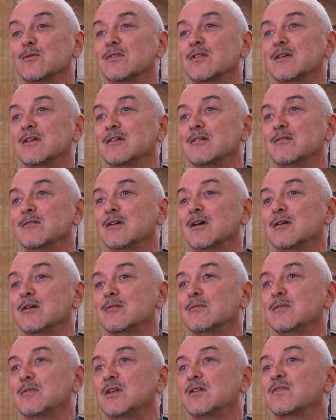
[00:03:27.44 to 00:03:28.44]
thing
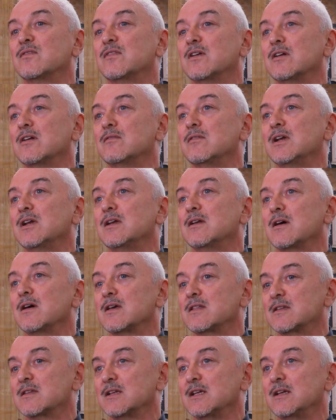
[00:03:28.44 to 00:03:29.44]
did flow really
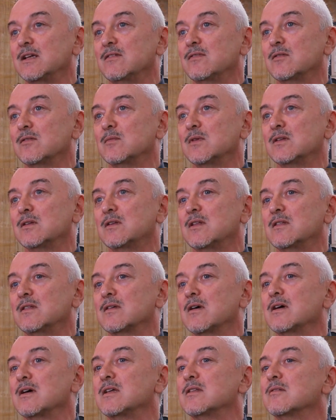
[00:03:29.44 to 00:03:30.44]
nicely from the
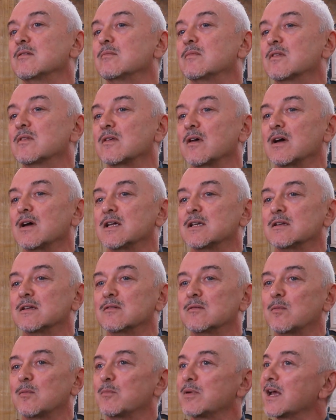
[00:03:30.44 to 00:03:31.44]
design side
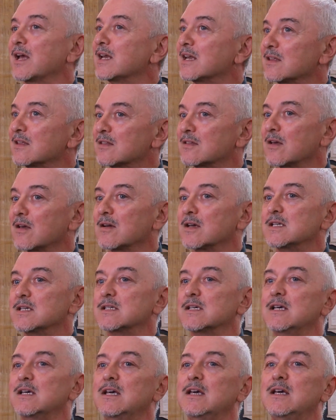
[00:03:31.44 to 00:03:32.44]
and planning side,
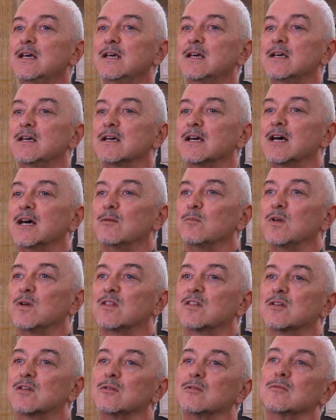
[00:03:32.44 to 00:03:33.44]
and we
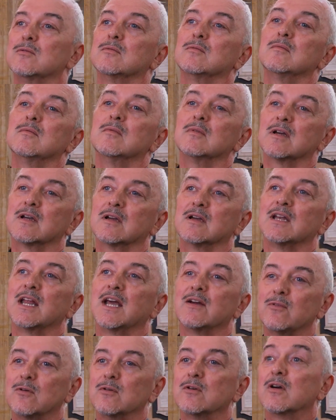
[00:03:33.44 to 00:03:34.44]
still can
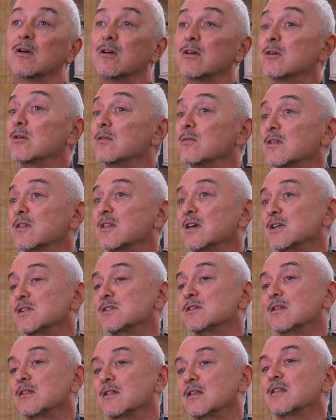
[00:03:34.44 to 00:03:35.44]
have ongoing
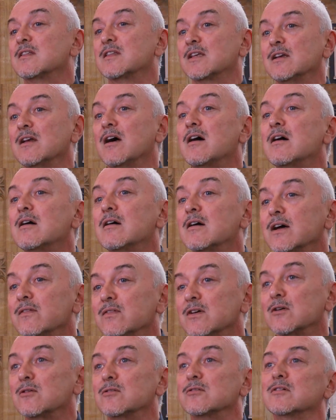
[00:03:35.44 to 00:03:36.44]
conversations, and still are
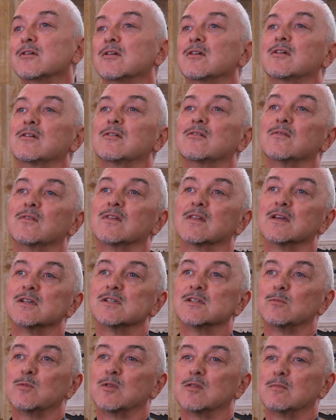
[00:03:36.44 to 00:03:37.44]
having ongoing
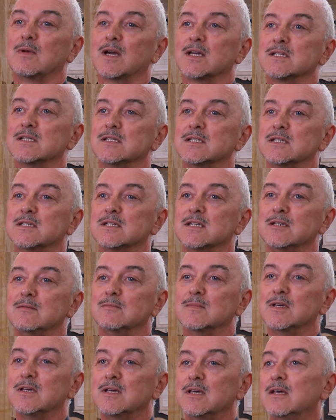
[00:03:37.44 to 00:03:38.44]
conversations with Matt and the
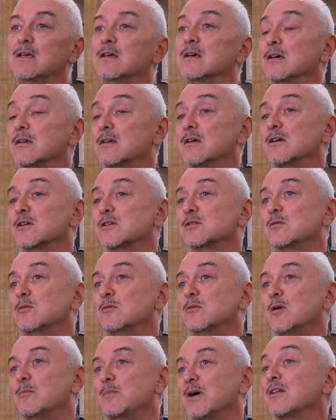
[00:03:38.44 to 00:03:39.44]
team at
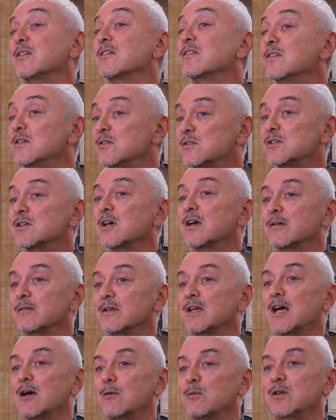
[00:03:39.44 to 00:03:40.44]
Herschel about the future
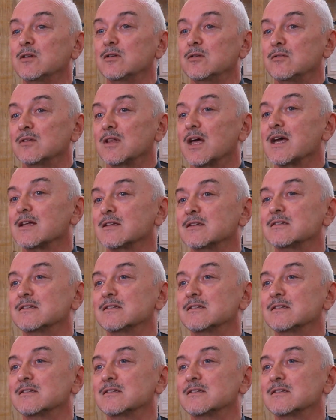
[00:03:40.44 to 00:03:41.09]
and how we do that